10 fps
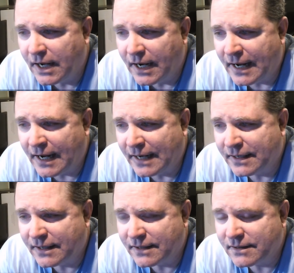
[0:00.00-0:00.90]

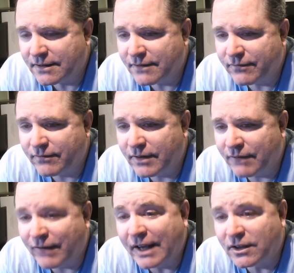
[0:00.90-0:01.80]
and
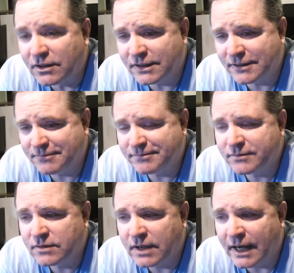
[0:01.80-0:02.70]
failed
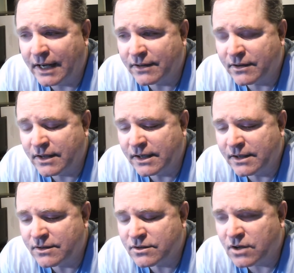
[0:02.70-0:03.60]
at
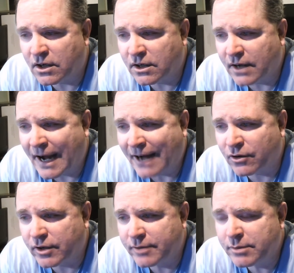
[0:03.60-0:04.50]
the star
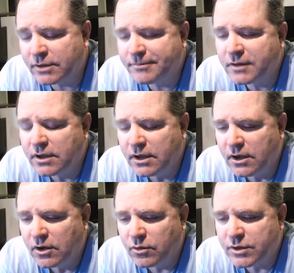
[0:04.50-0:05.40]
Akrab,
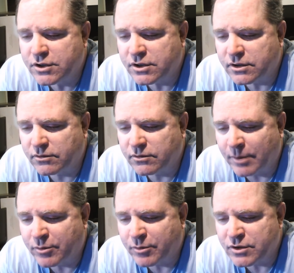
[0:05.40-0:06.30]
which
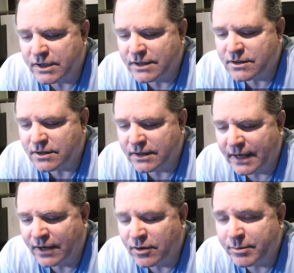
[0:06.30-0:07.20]
represents in
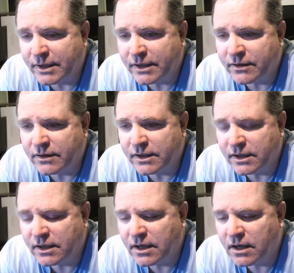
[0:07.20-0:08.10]
Arabic the
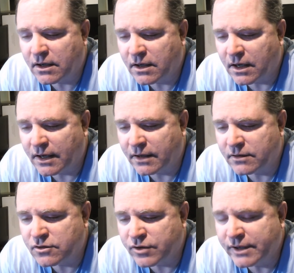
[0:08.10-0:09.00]

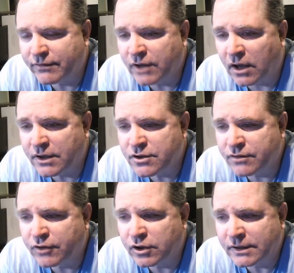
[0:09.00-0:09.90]
uh, tree of knowledge
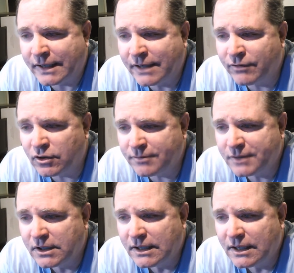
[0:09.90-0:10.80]
of good and evil.
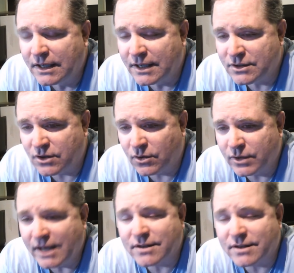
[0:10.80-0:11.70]
And so,
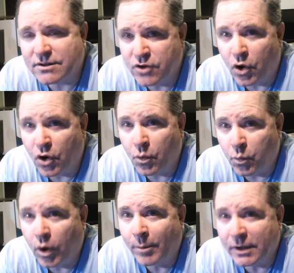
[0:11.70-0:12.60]
yes, the
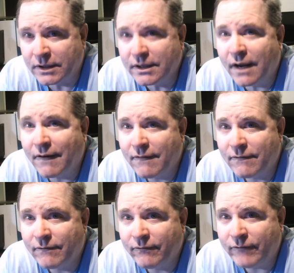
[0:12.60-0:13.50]
woman
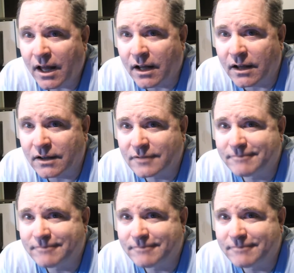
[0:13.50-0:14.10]
fell,